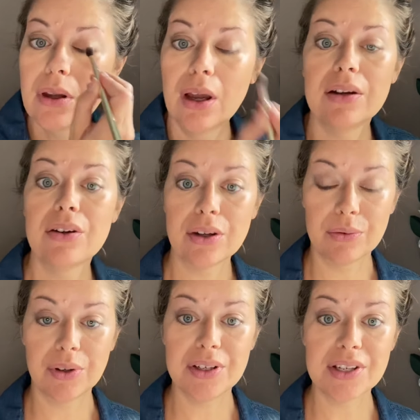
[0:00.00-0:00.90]
You can
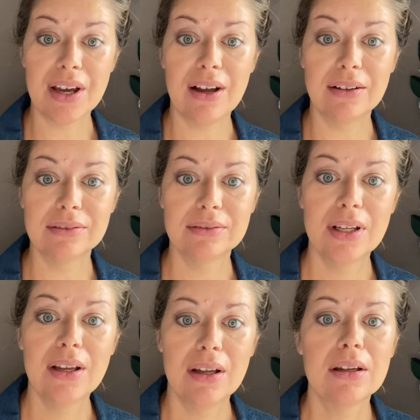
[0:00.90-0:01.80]
really tell
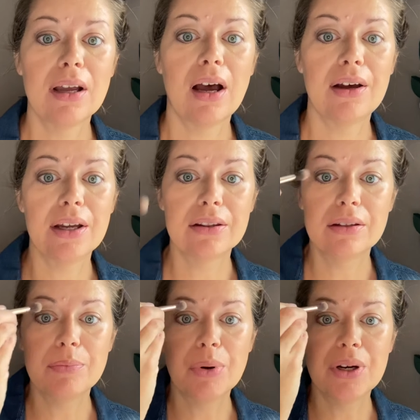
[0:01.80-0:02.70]

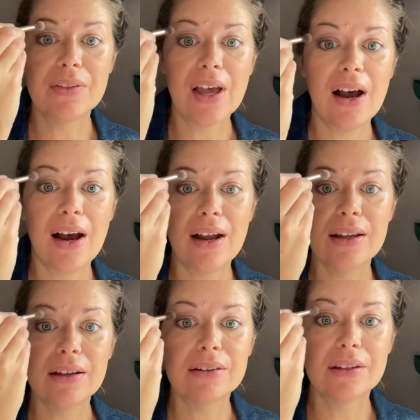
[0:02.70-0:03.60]
putting
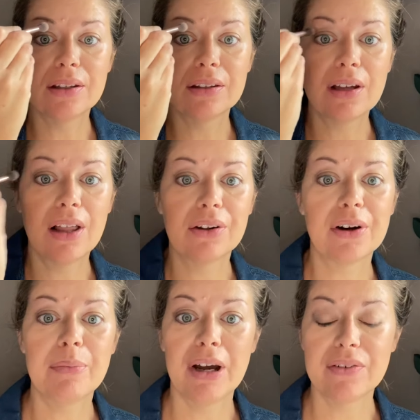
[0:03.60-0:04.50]
the color
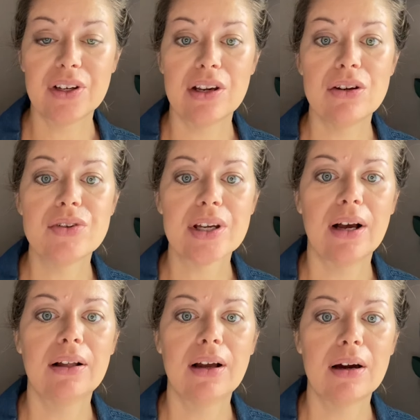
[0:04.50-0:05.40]
above, can you
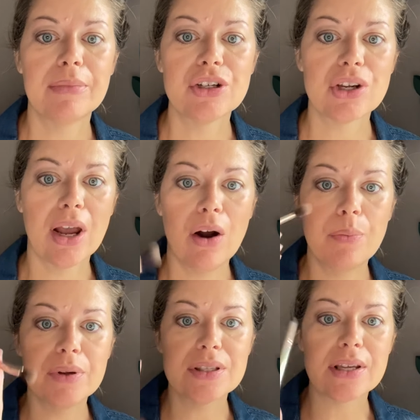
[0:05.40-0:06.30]
tell how much that
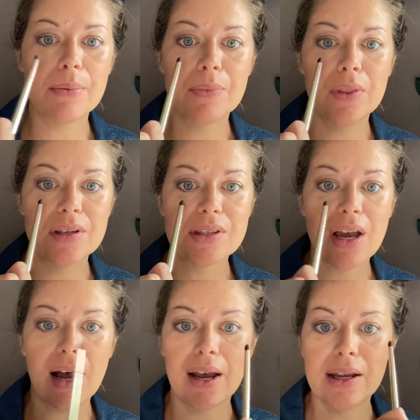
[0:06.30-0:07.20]
opens up this
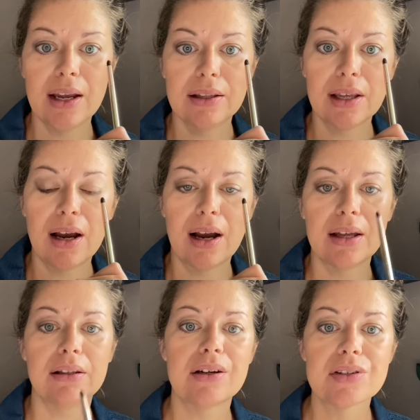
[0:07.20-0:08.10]
eye, and that eye
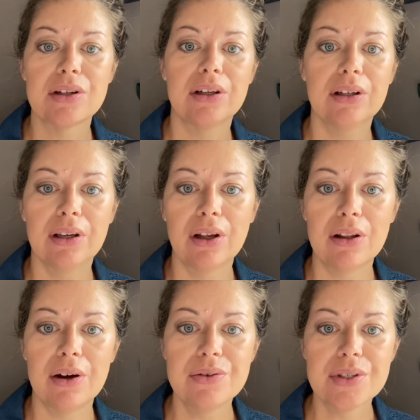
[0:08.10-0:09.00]
looks hooded and
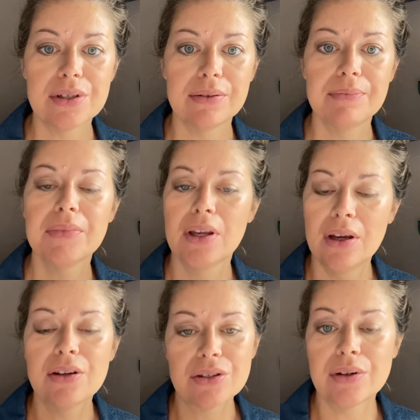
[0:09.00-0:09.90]
closed?
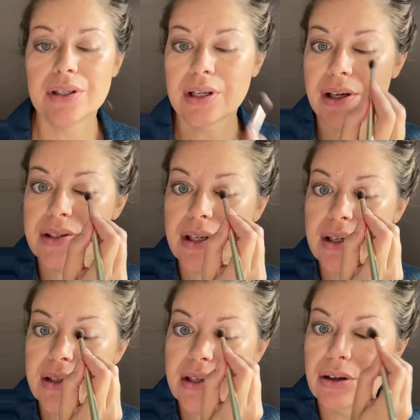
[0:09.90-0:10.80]
So it does
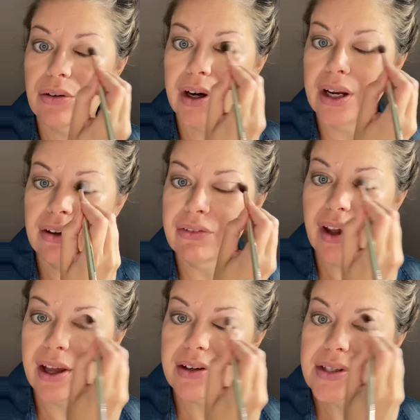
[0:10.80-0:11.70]
a great
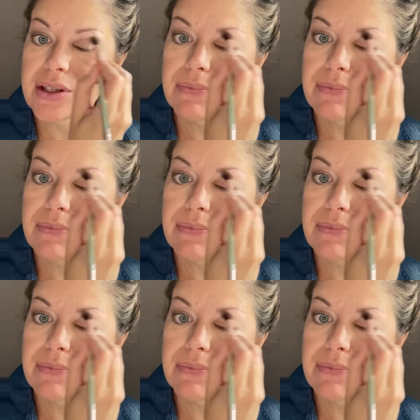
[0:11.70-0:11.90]
effect.